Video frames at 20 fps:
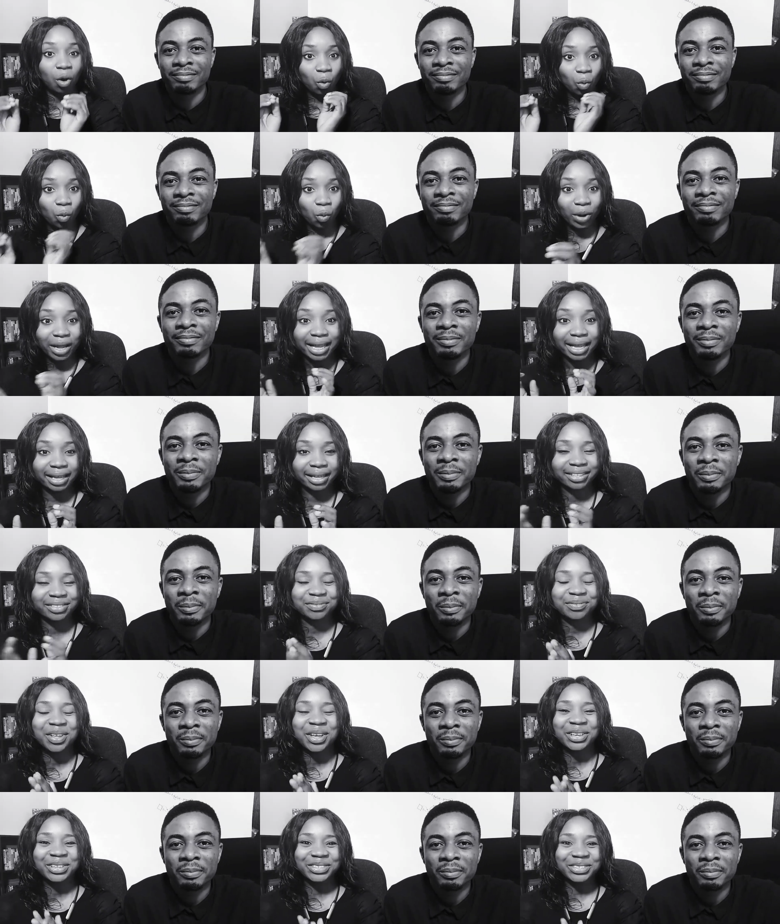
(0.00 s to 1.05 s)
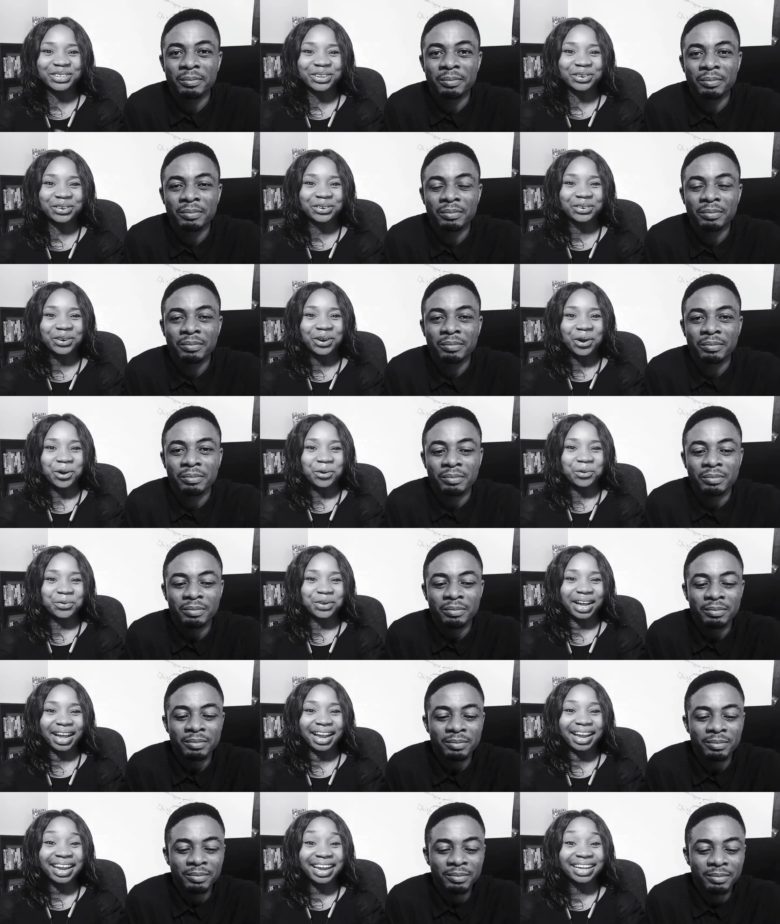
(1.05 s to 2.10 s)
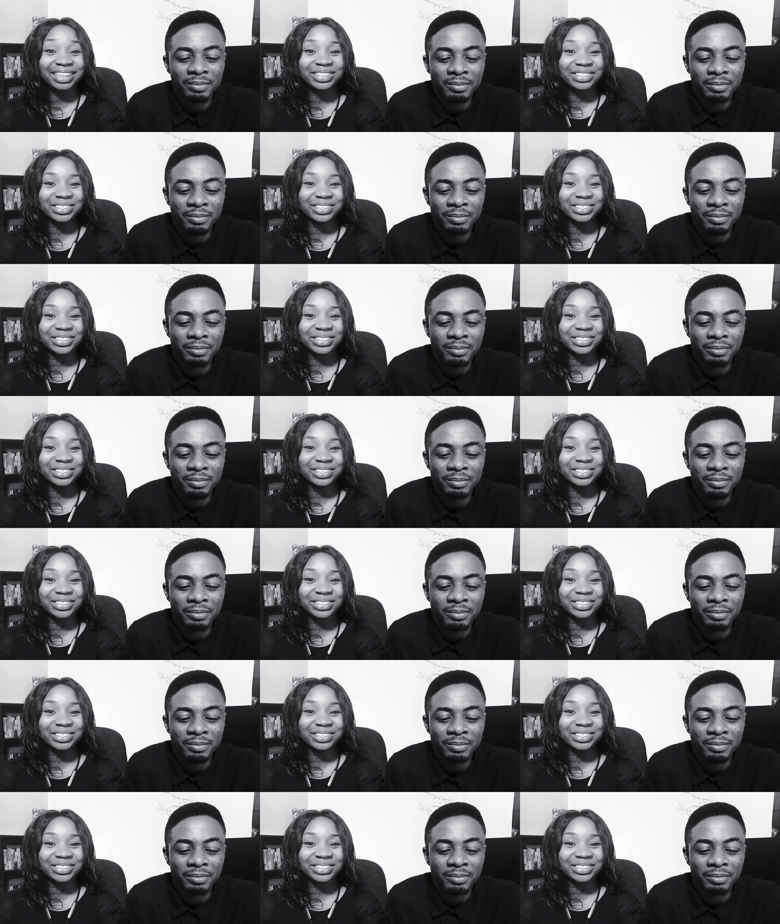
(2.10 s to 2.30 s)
Speaker 1: week. So we are here to